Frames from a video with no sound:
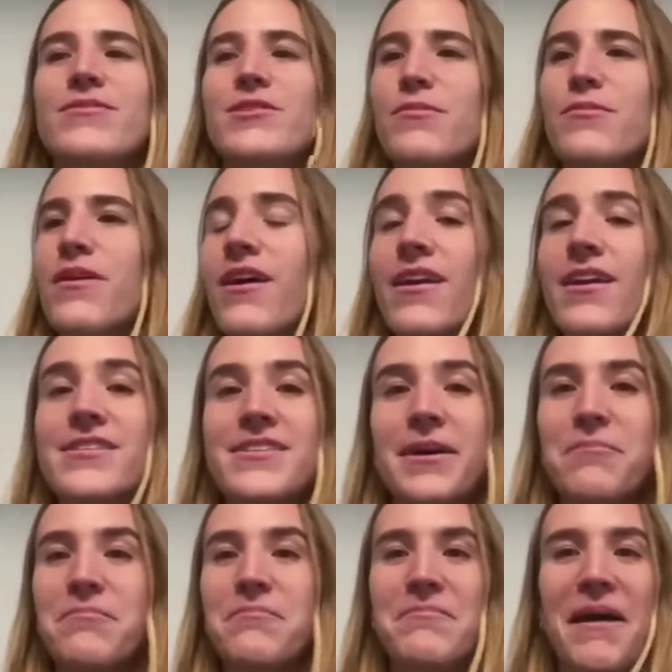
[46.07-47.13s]
to be honest,
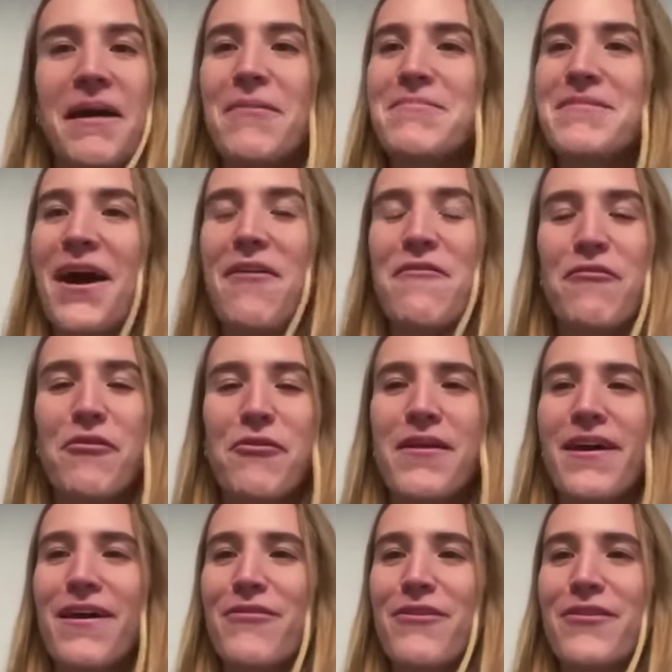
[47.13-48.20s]
I'm down for
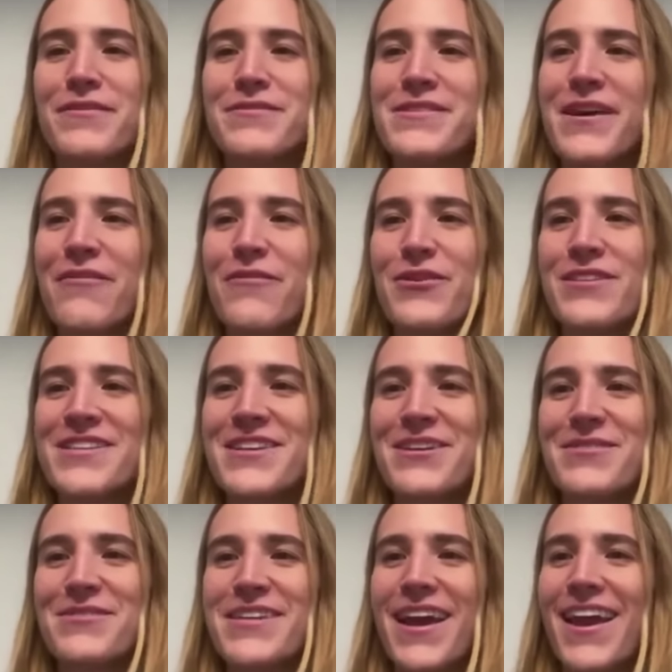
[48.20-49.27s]
whatever. If Steph wants to go
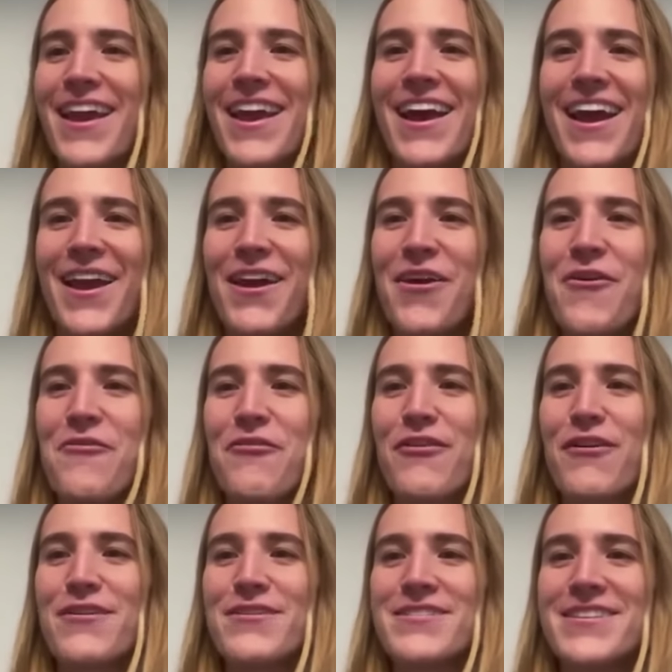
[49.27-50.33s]
second, I can go
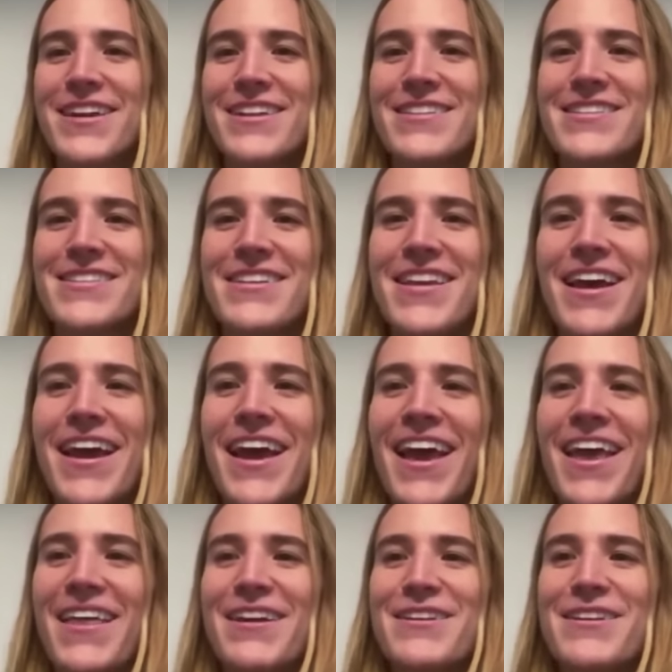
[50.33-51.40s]
first.
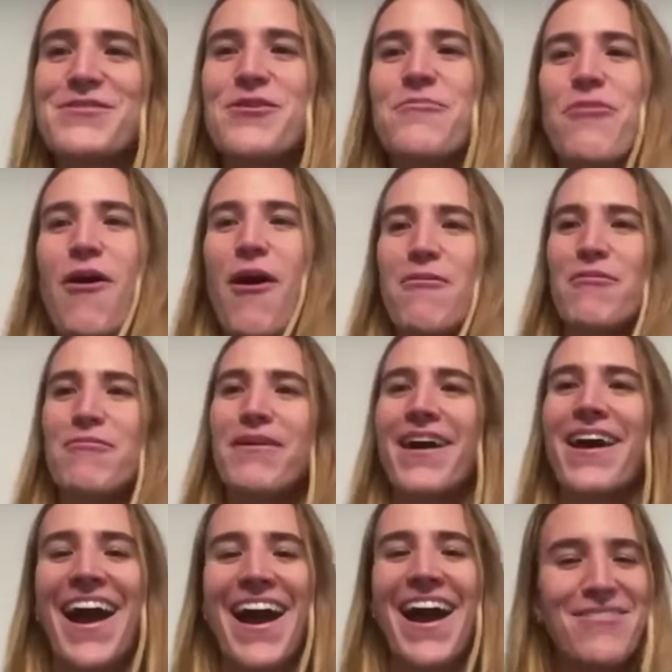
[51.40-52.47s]
That's no problem. But
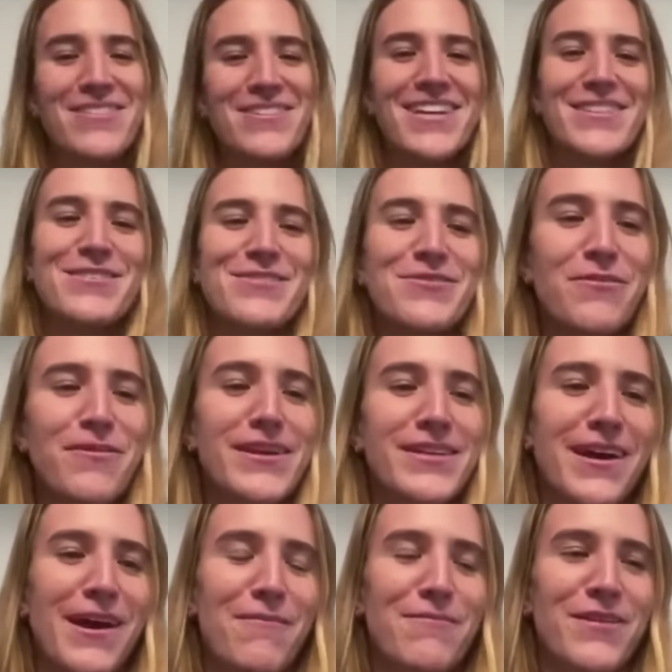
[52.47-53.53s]
I haven't done this too many
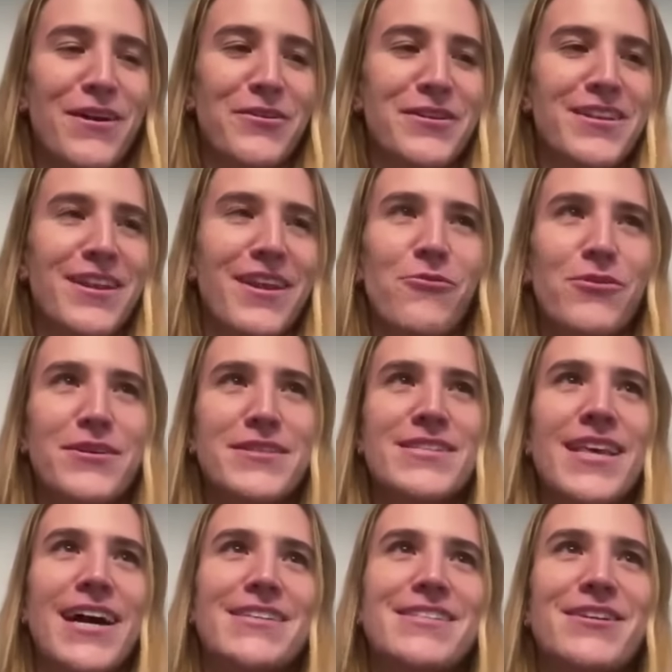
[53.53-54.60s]
times. I only did it once
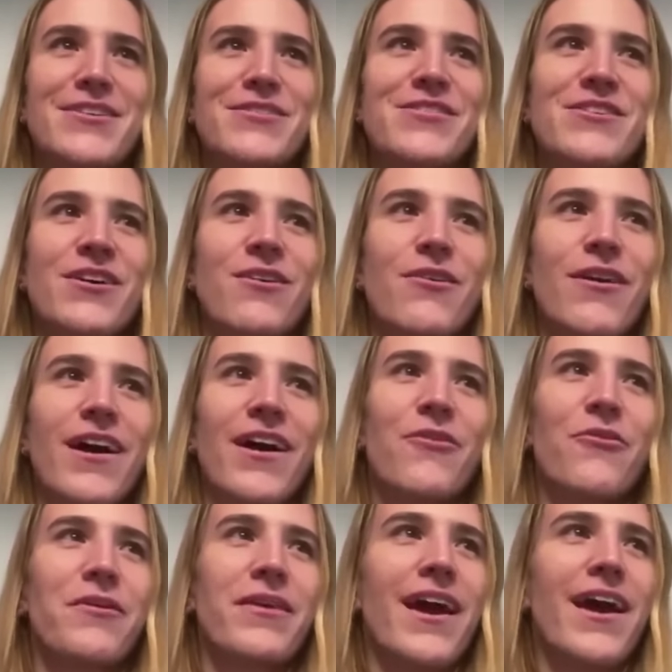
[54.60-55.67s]
last year, so I don't
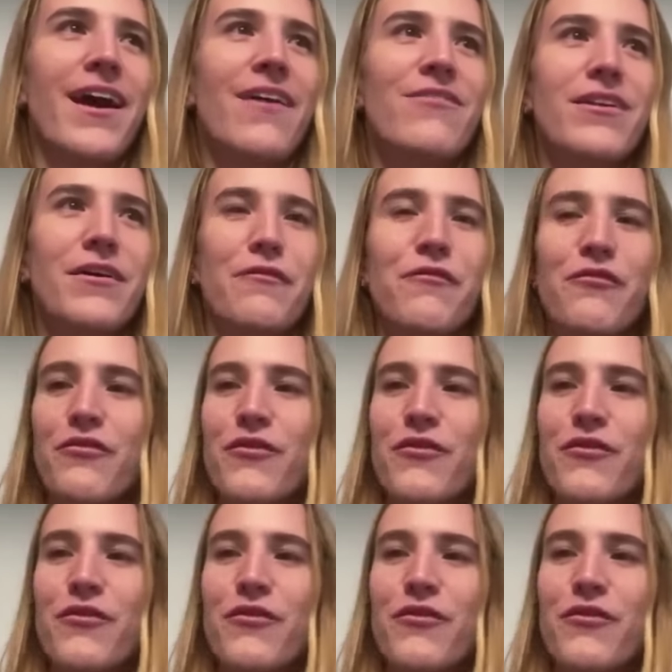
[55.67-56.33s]
really have enough